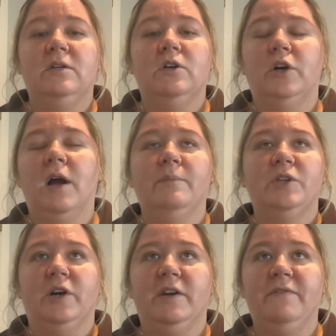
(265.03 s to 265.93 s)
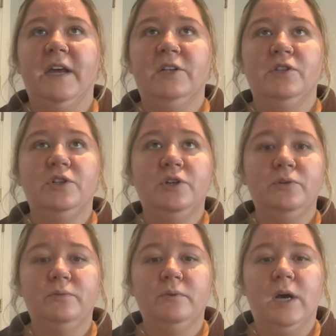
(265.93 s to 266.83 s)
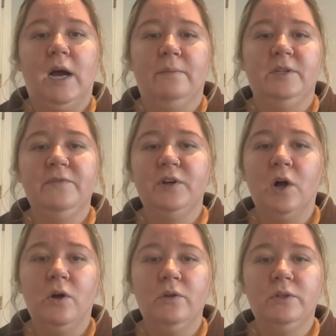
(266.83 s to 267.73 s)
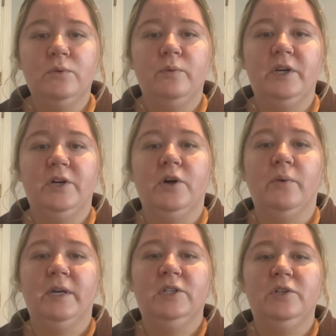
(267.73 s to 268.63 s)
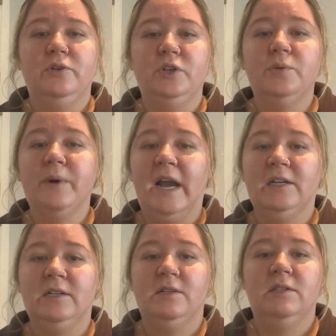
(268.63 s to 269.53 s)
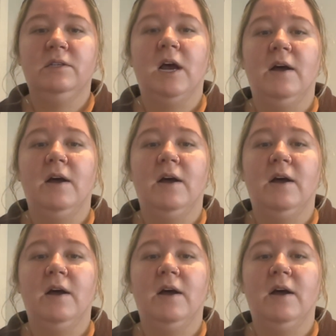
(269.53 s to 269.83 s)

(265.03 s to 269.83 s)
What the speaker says: if that is too difficult, we are going to just practice